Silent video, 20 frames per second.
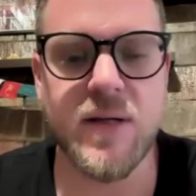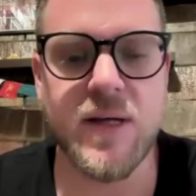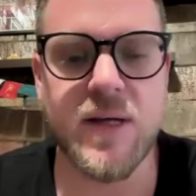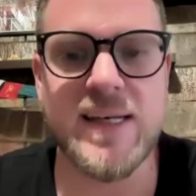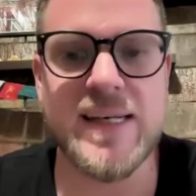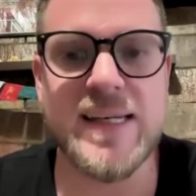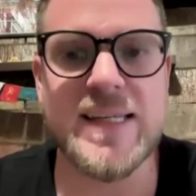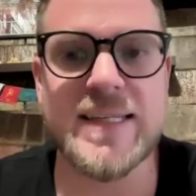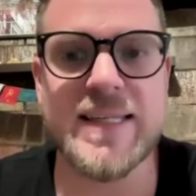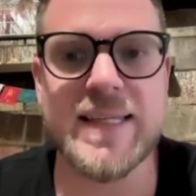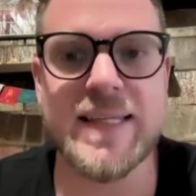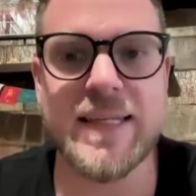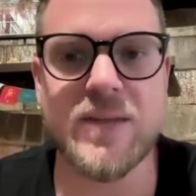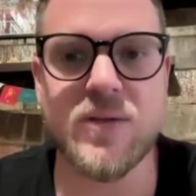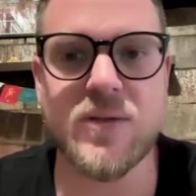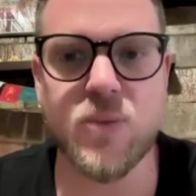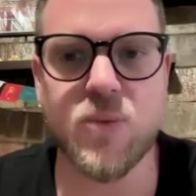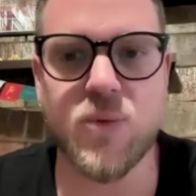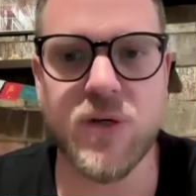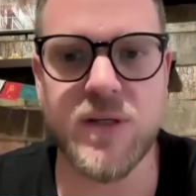in listening
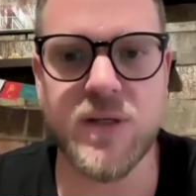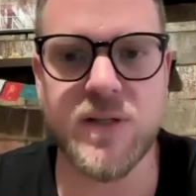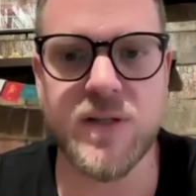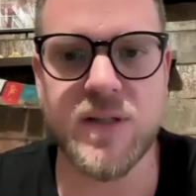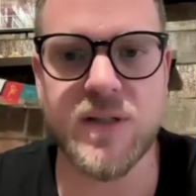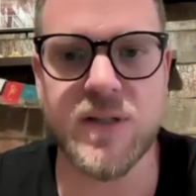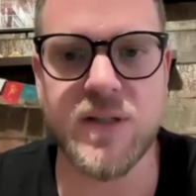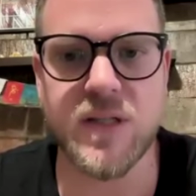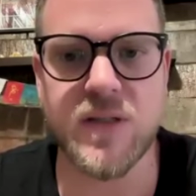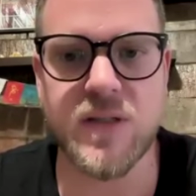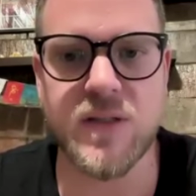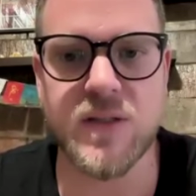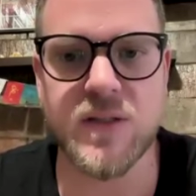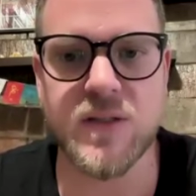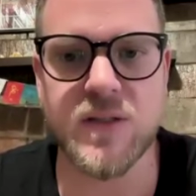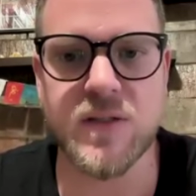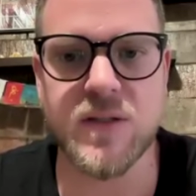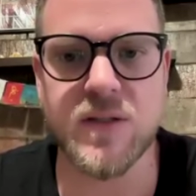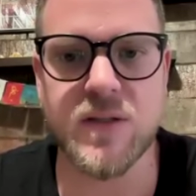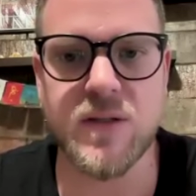to the Buddha's
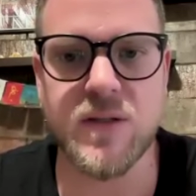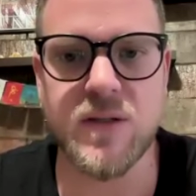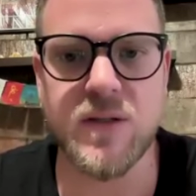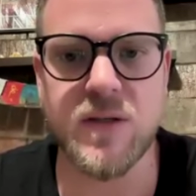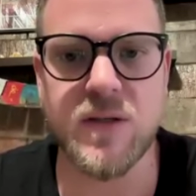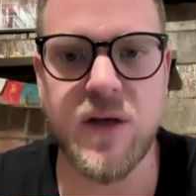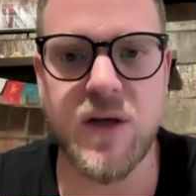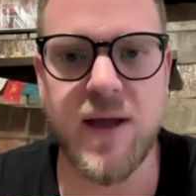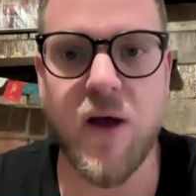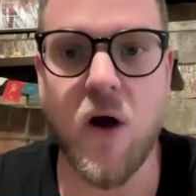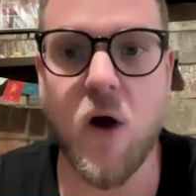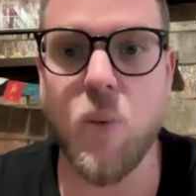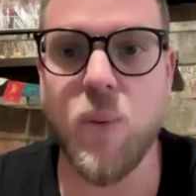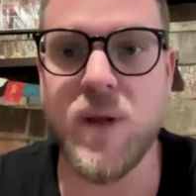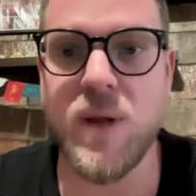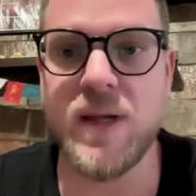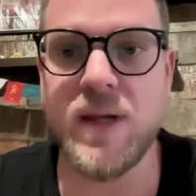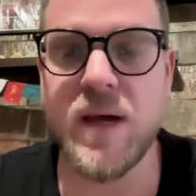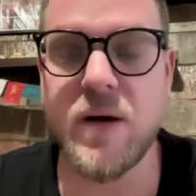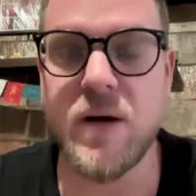teachings? And how
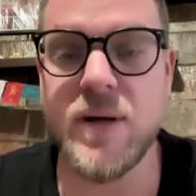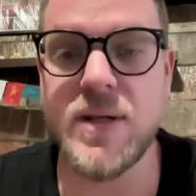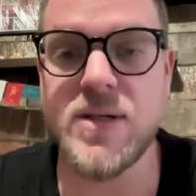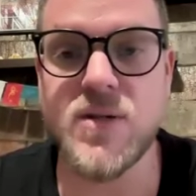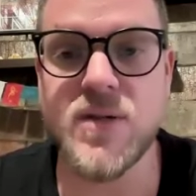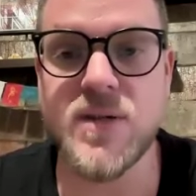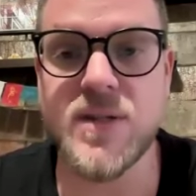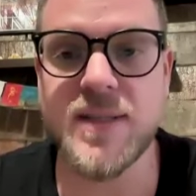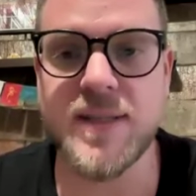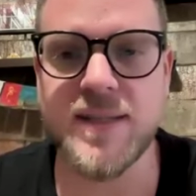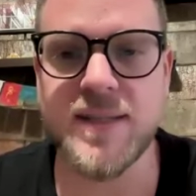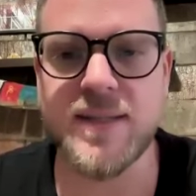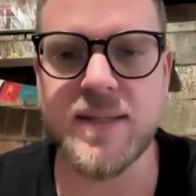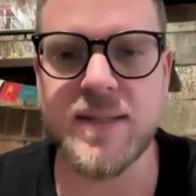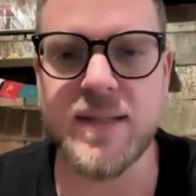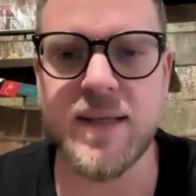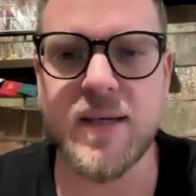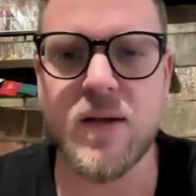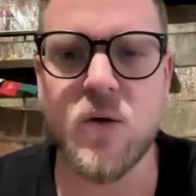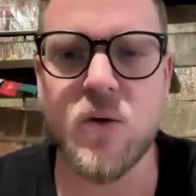many are interested
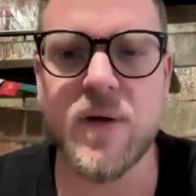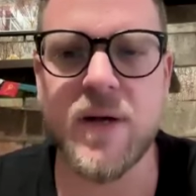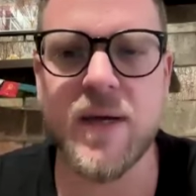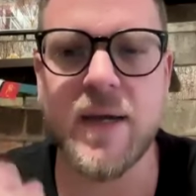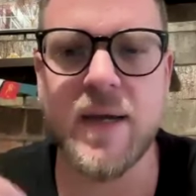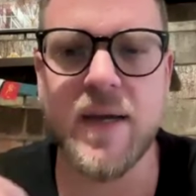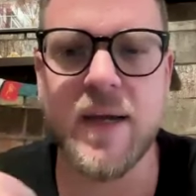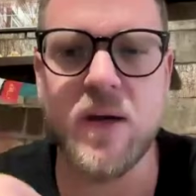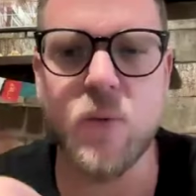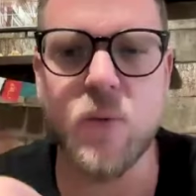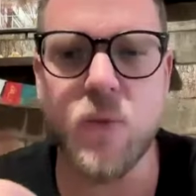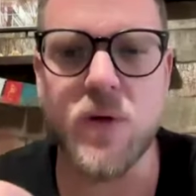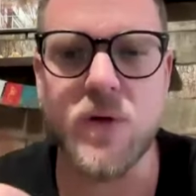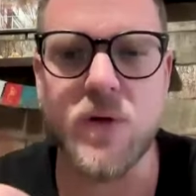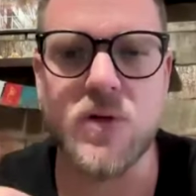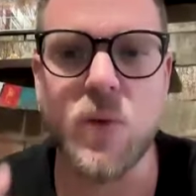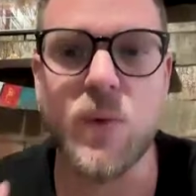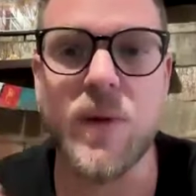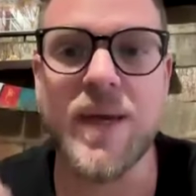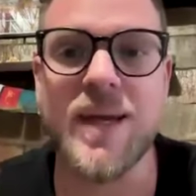in looking
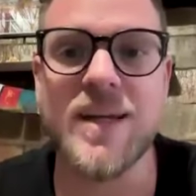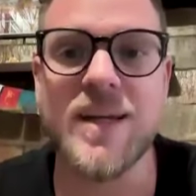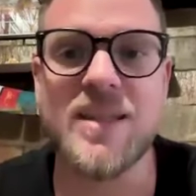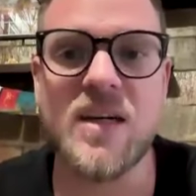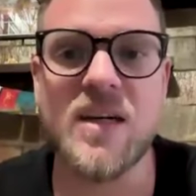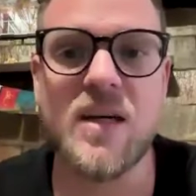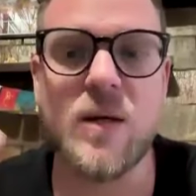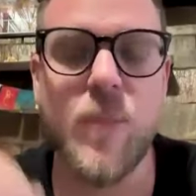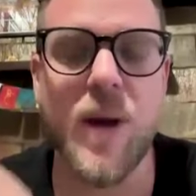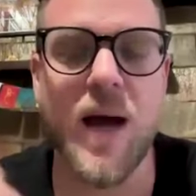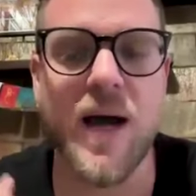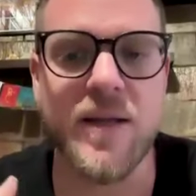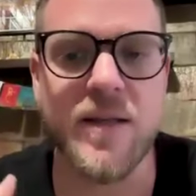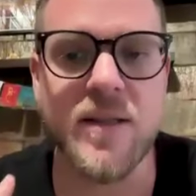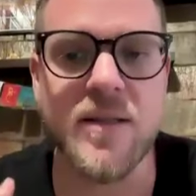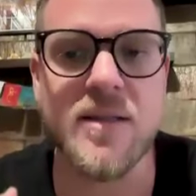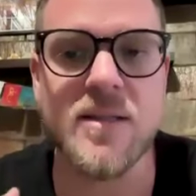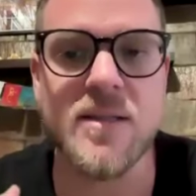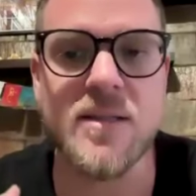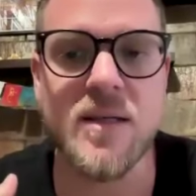inwards, looking at their
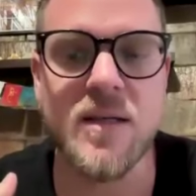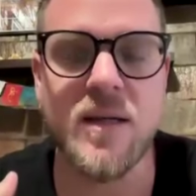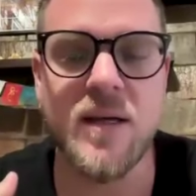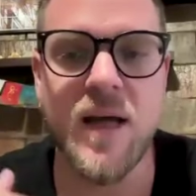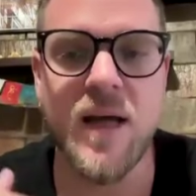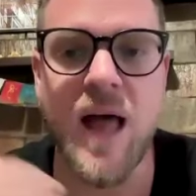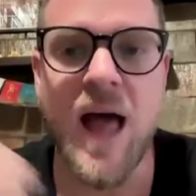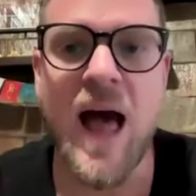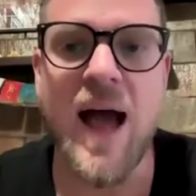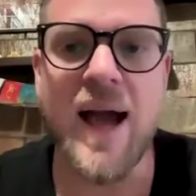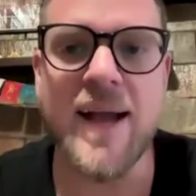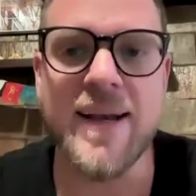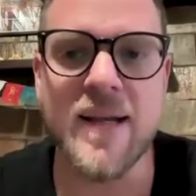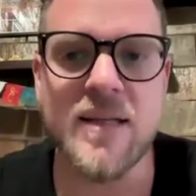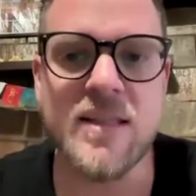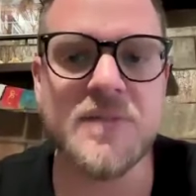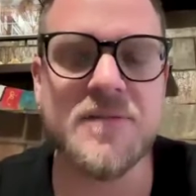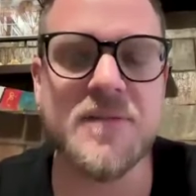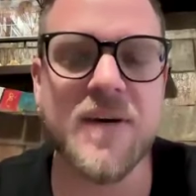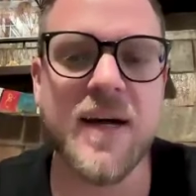minds,
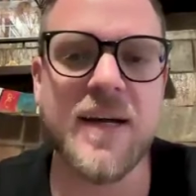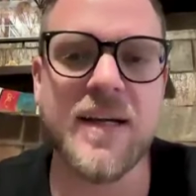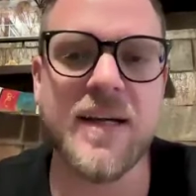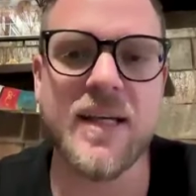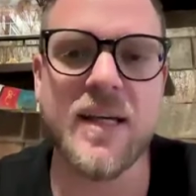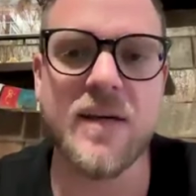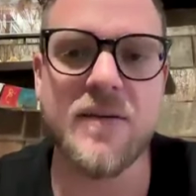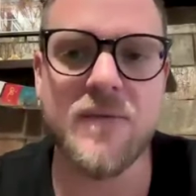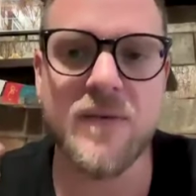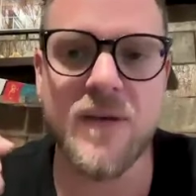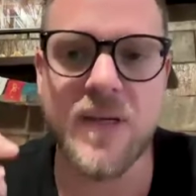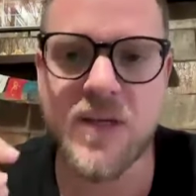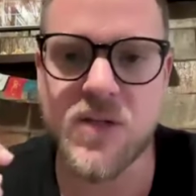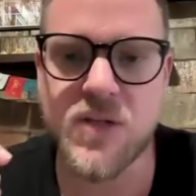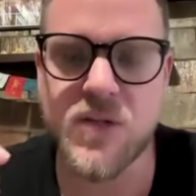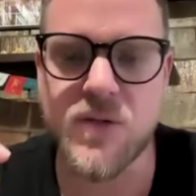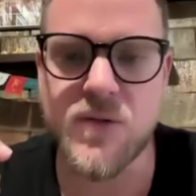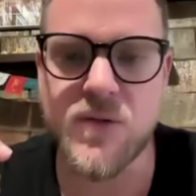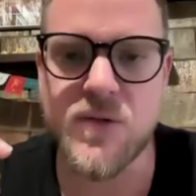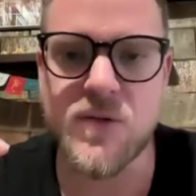identifying the
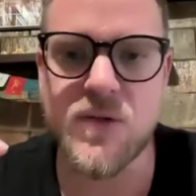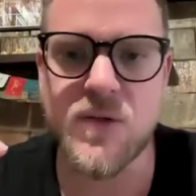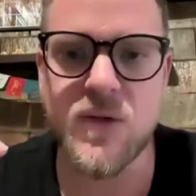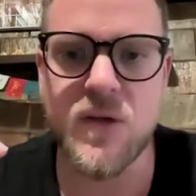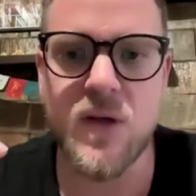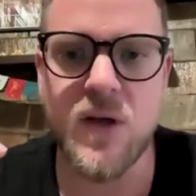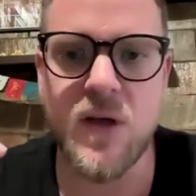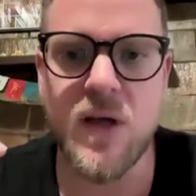afflictions,